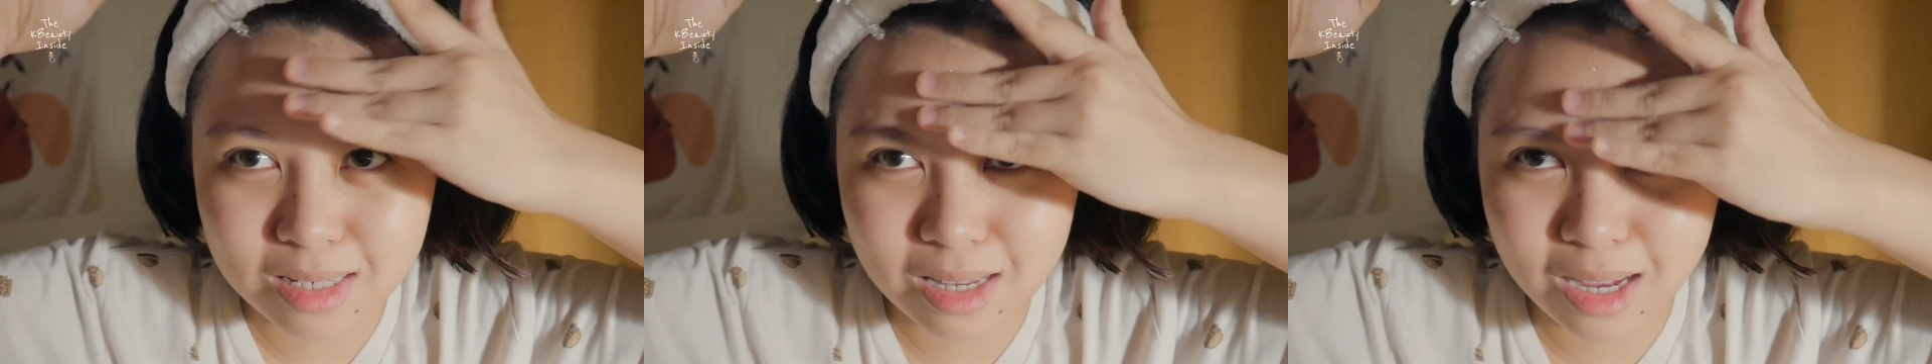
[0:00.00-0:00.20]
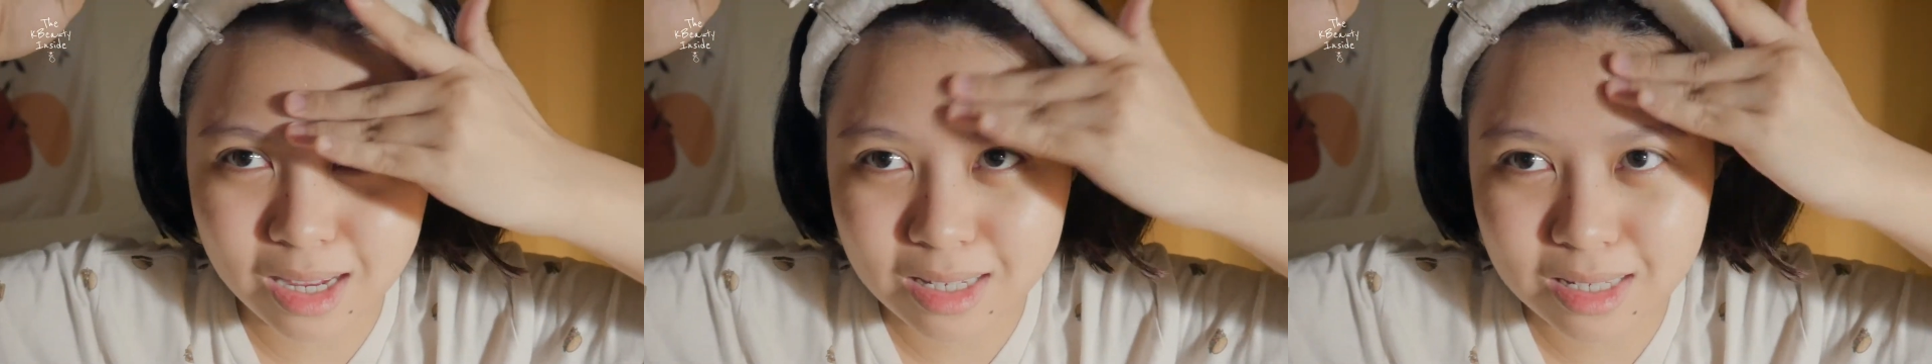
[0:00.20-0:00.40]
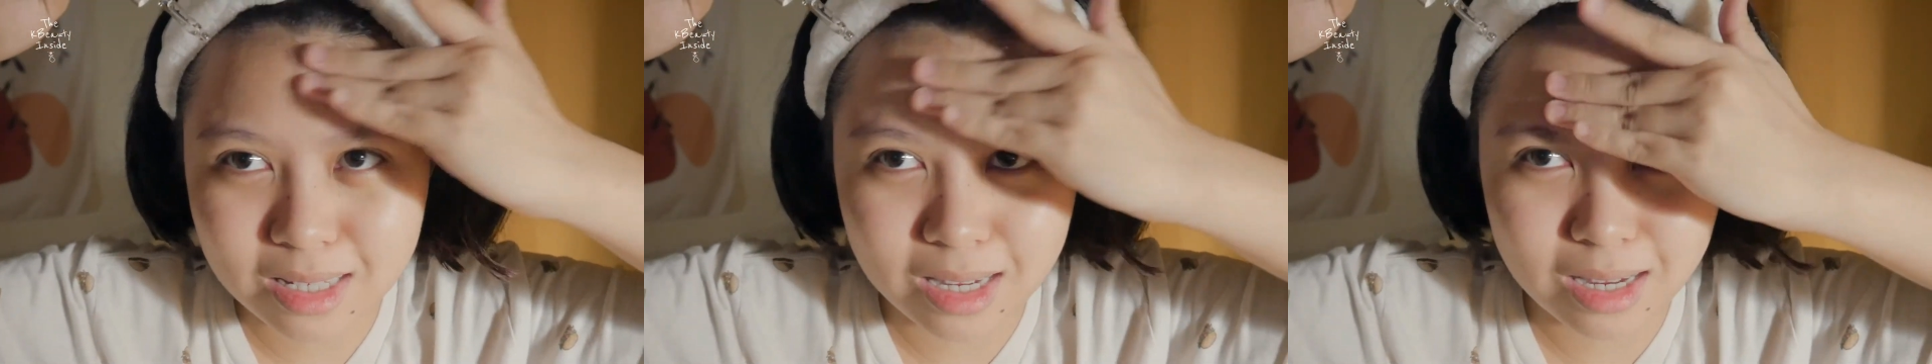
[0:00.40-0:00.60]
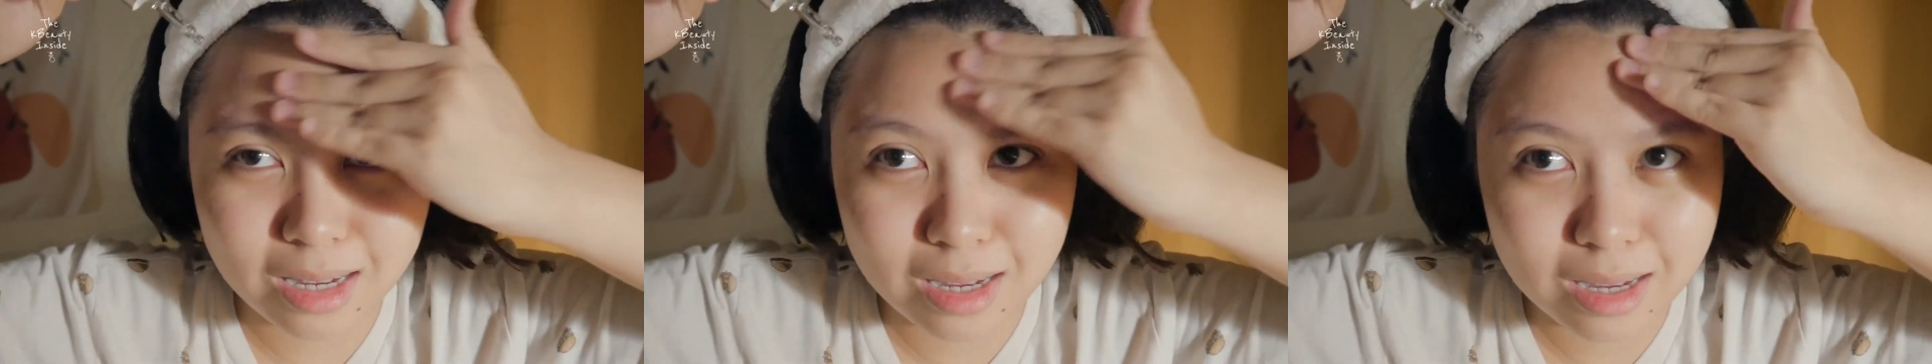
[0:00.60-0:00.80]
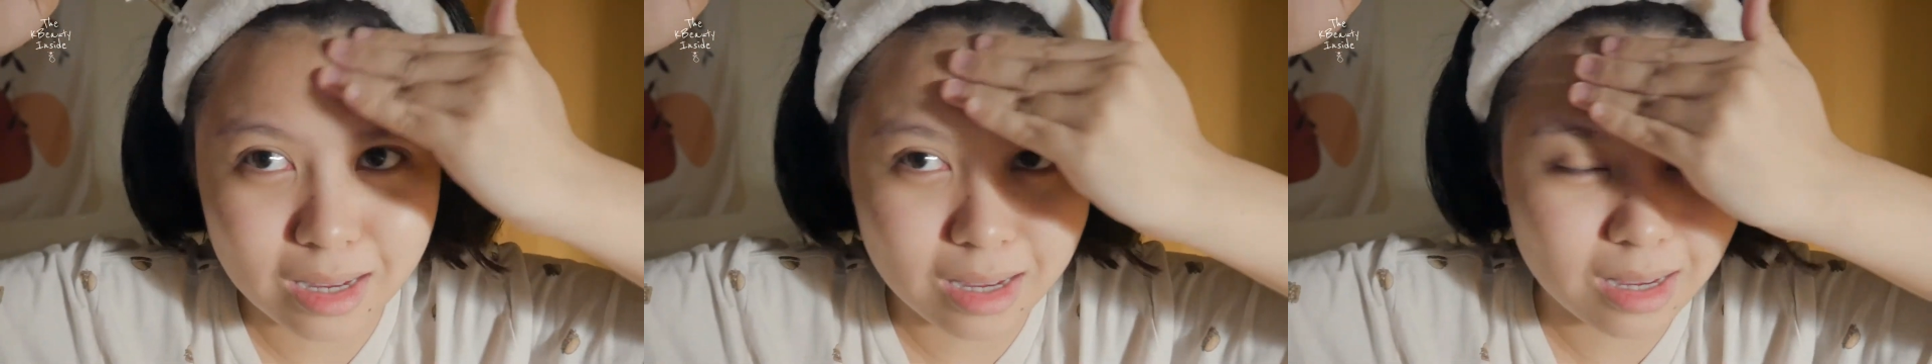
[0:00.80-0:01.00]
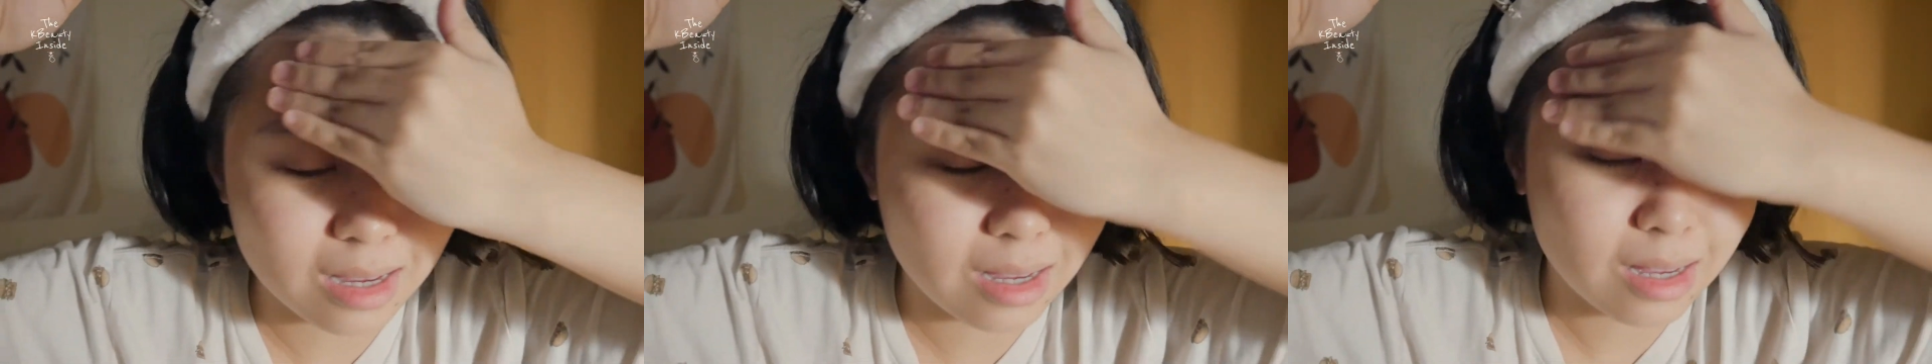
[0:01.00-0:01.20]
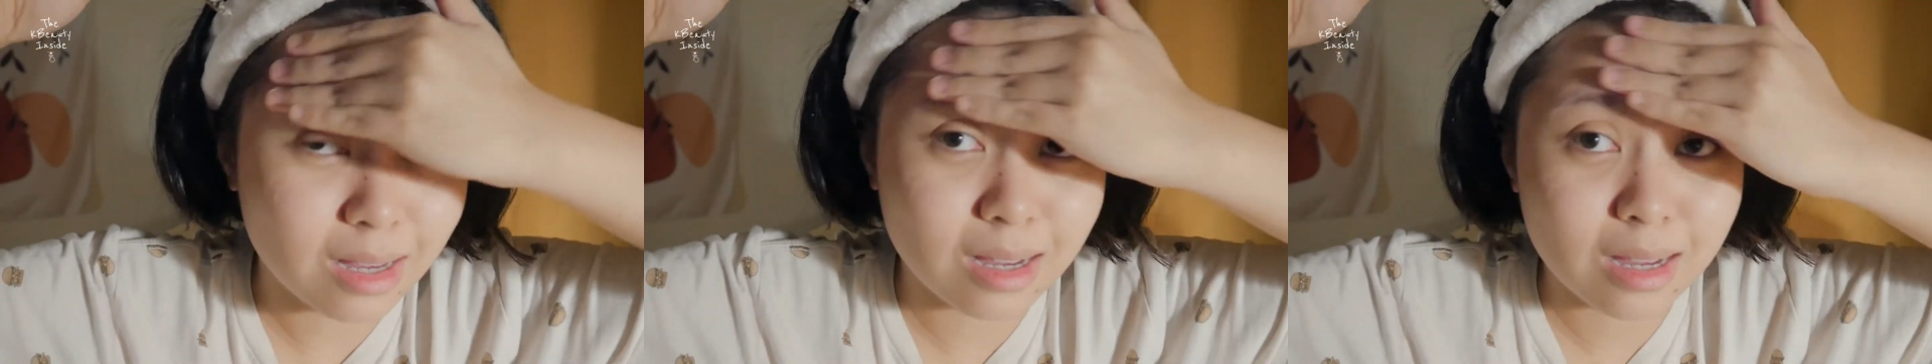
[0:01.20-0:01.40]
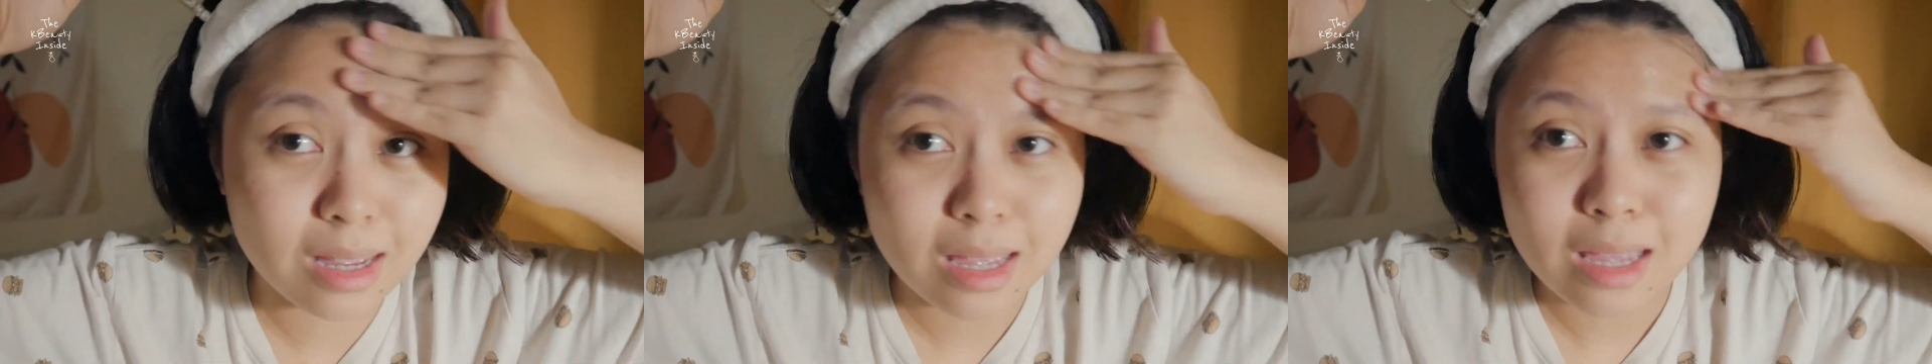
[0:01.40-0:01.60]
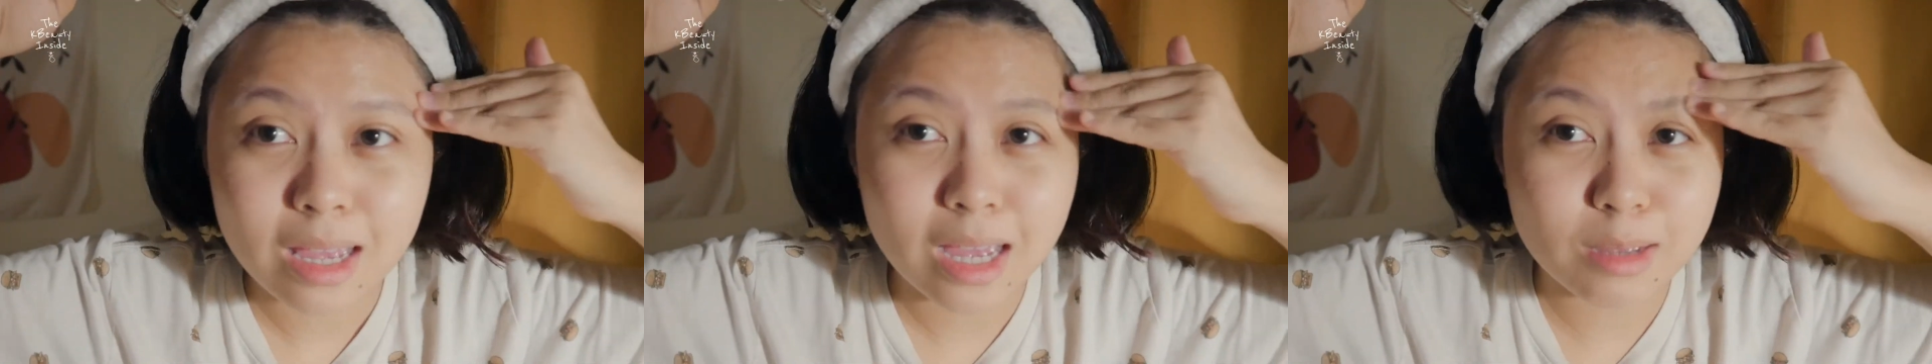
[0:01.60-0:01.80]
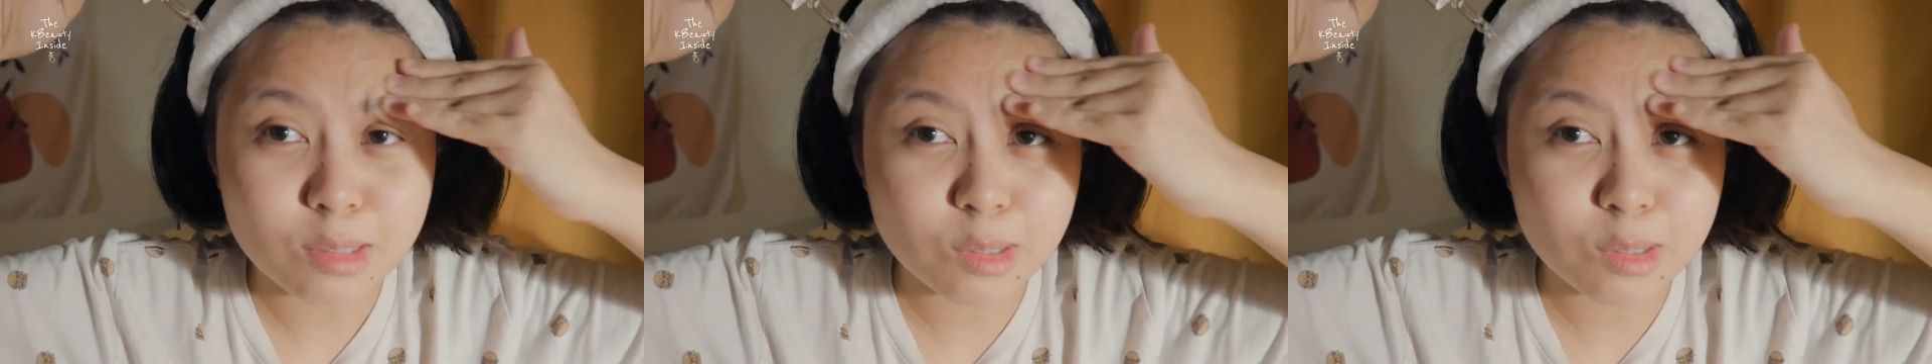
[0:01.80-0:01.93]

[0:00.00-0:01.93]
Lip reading: guys. I'm